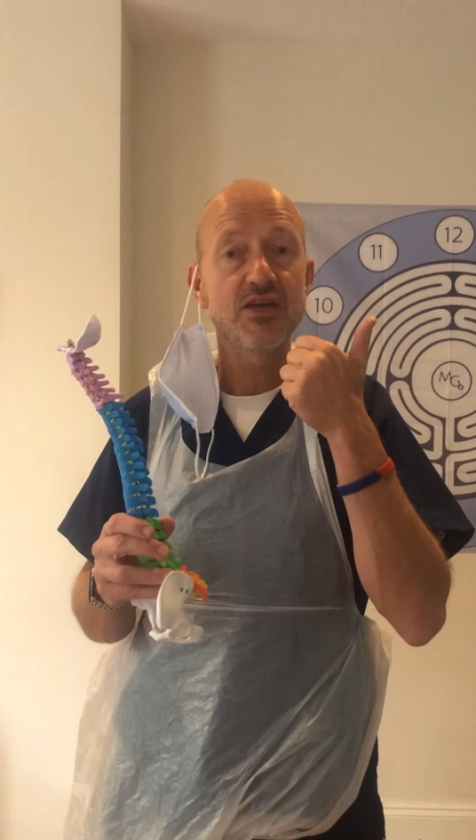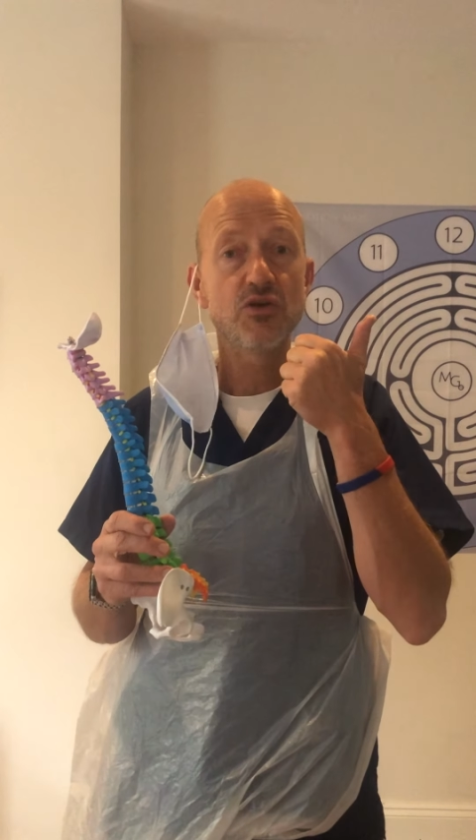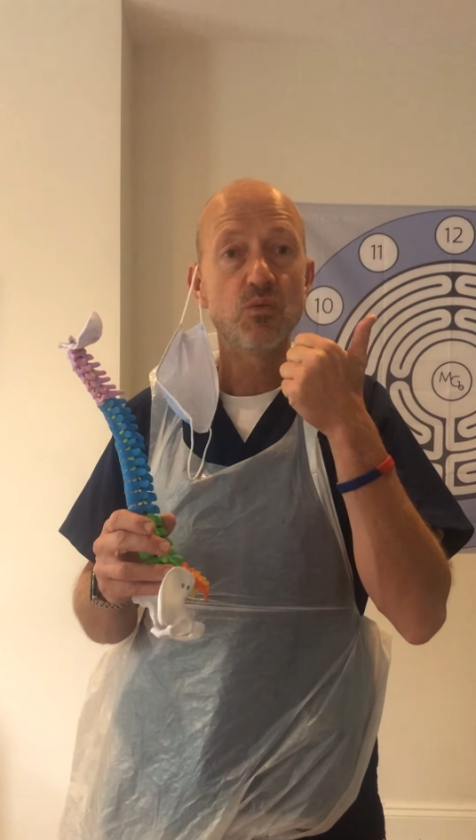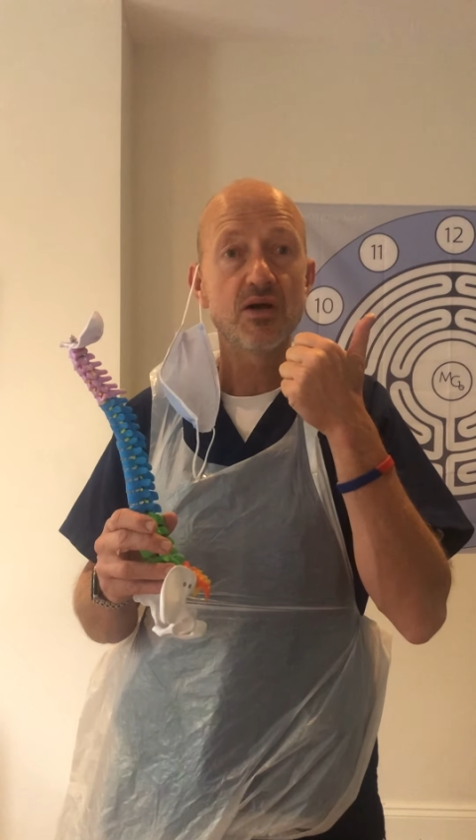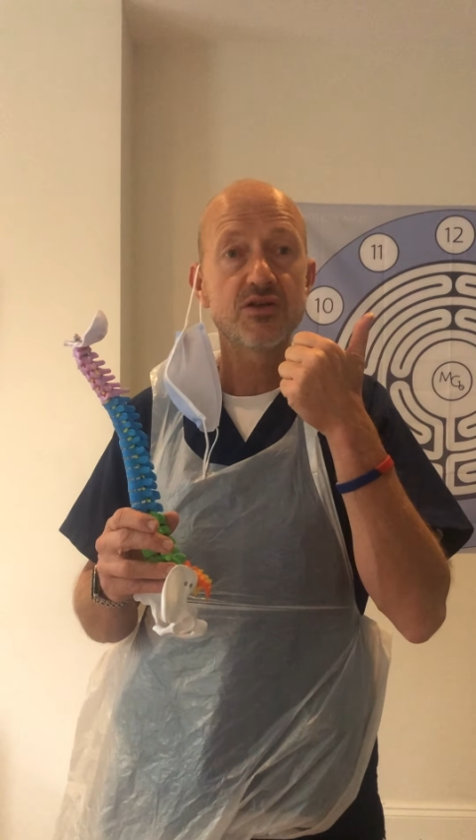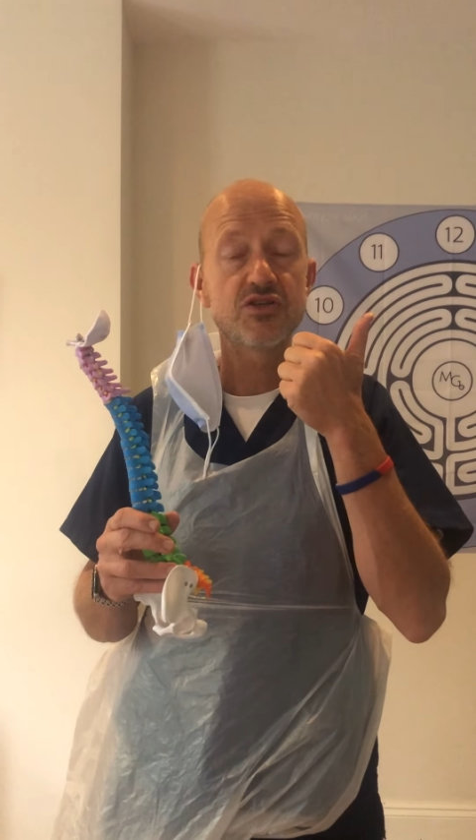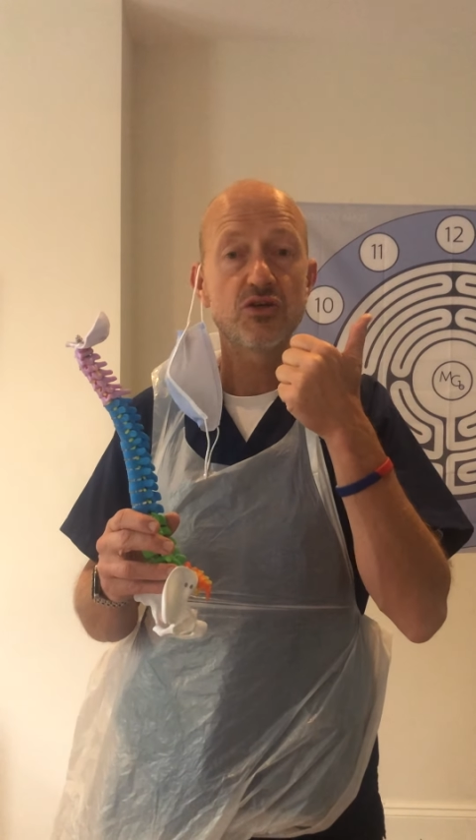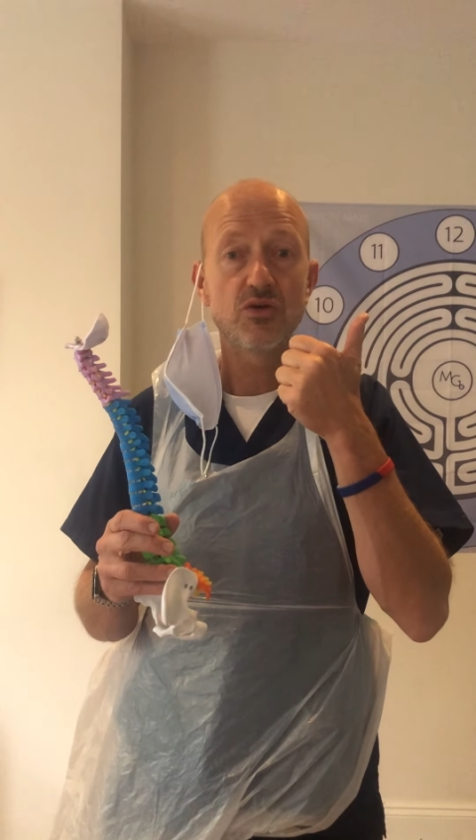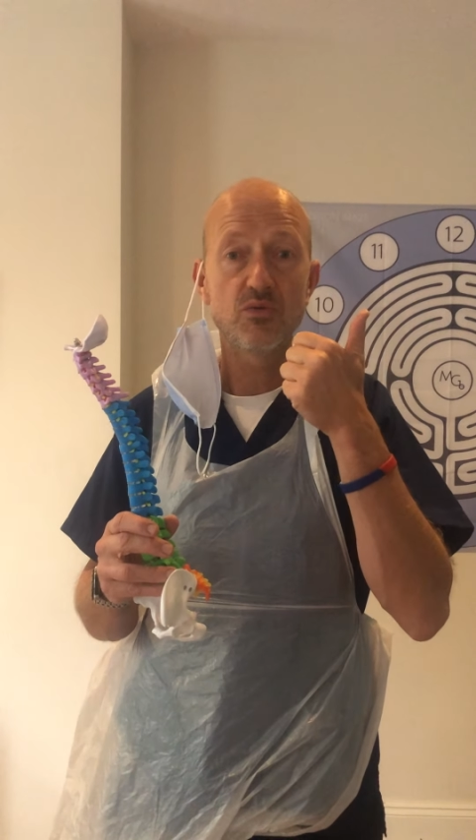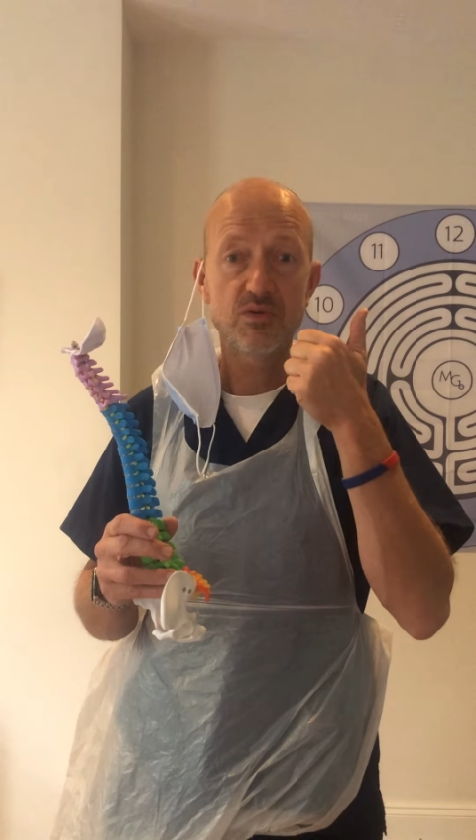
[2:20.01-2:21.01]
You want
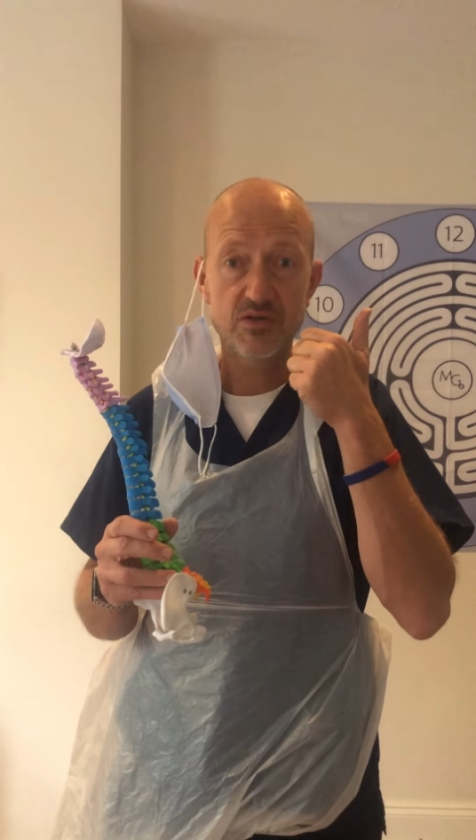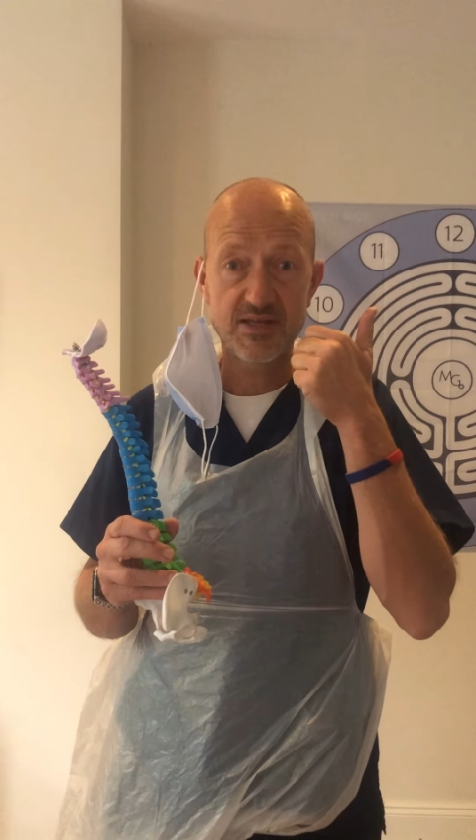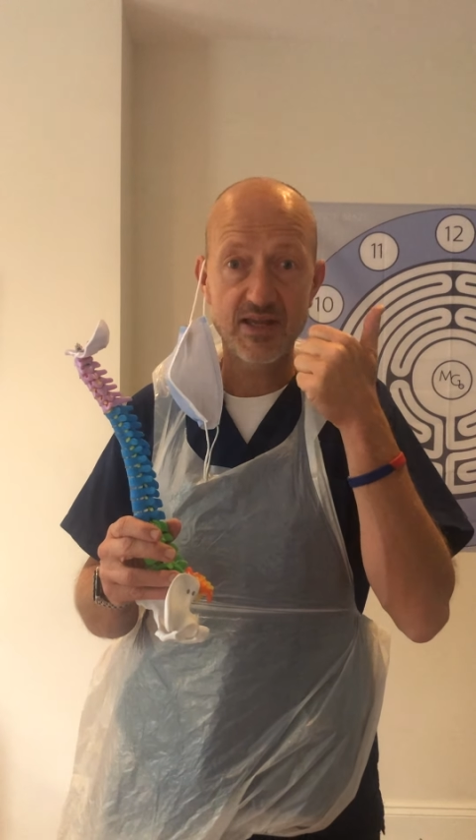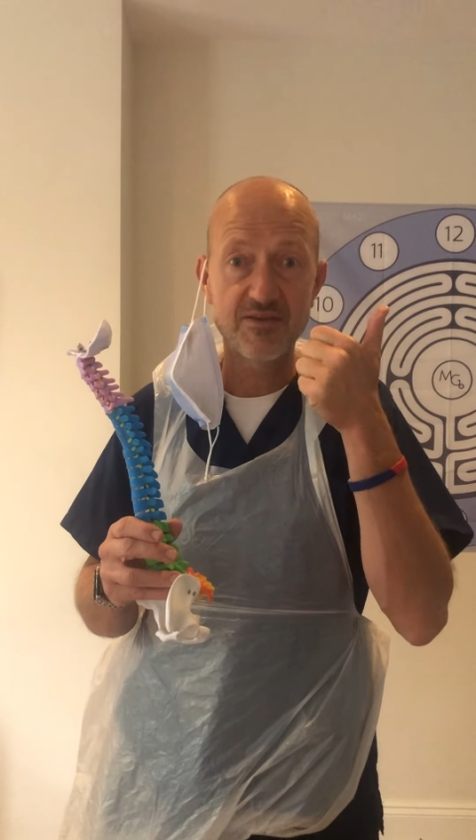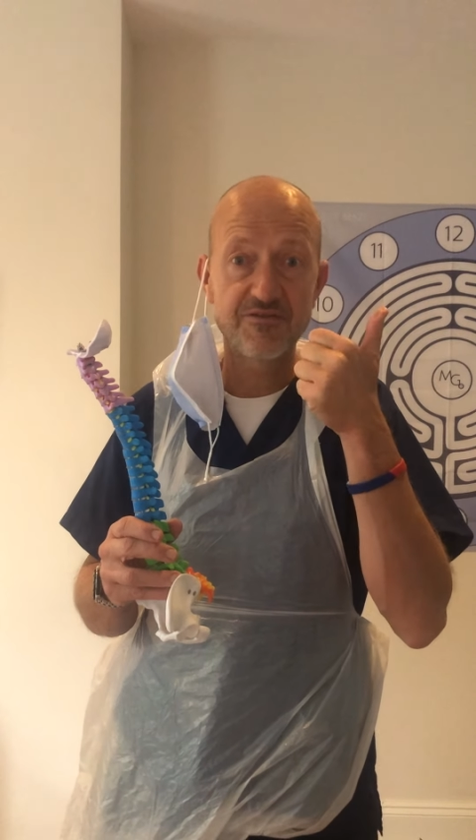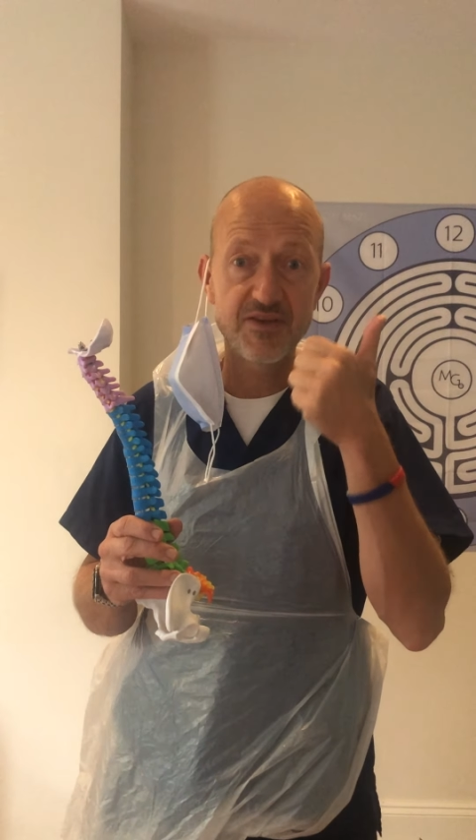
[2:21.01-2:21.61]
to take